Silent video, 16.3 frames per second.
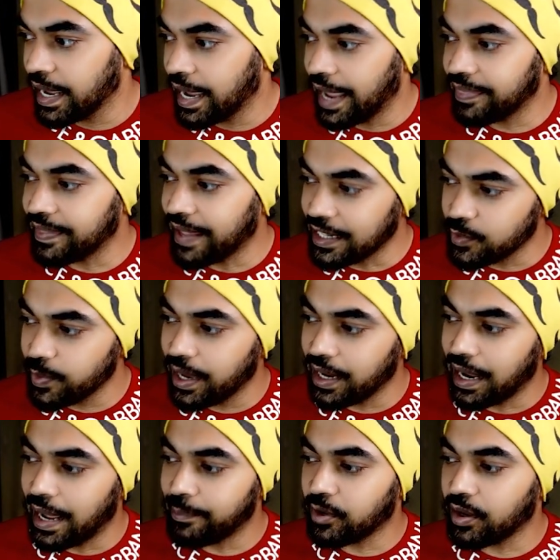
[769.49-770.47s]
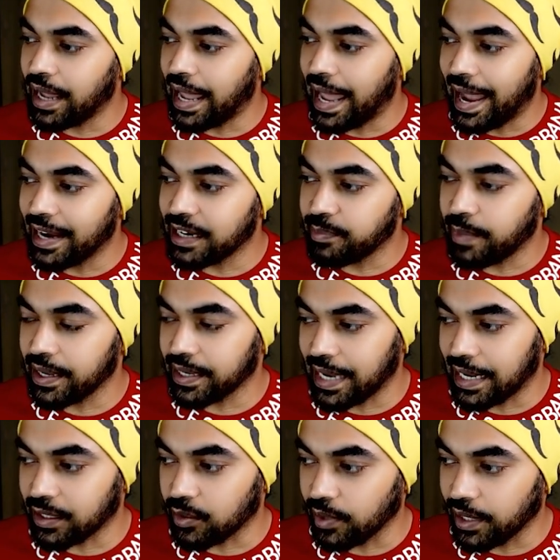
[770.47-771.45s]
And that's where I'm going to add my
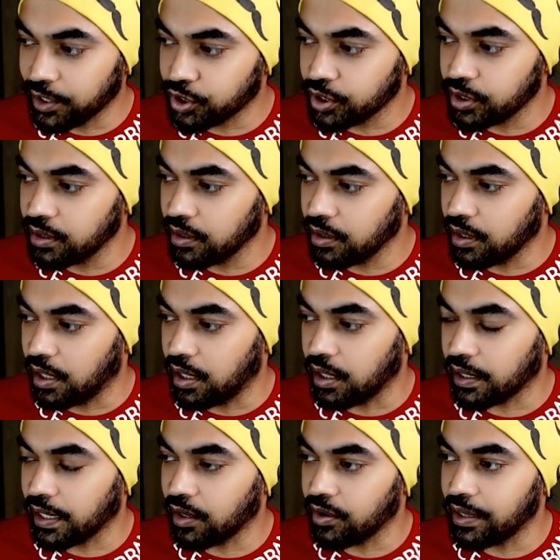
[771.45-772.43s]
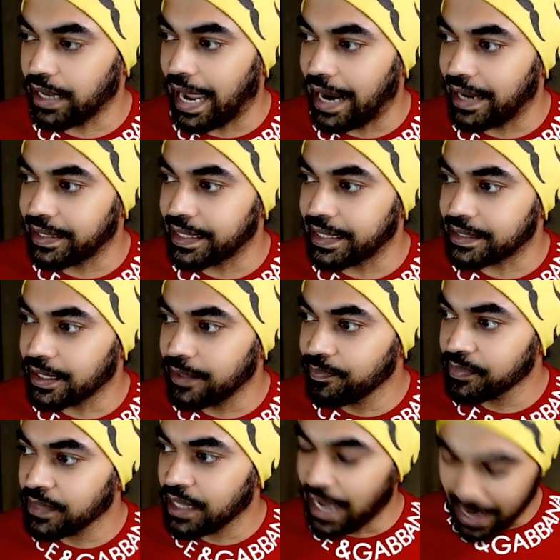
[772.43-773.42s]
calculation, click on add data.
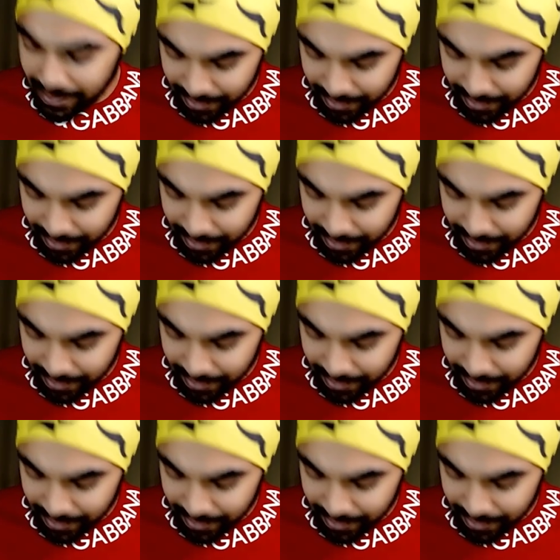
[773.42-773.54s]
And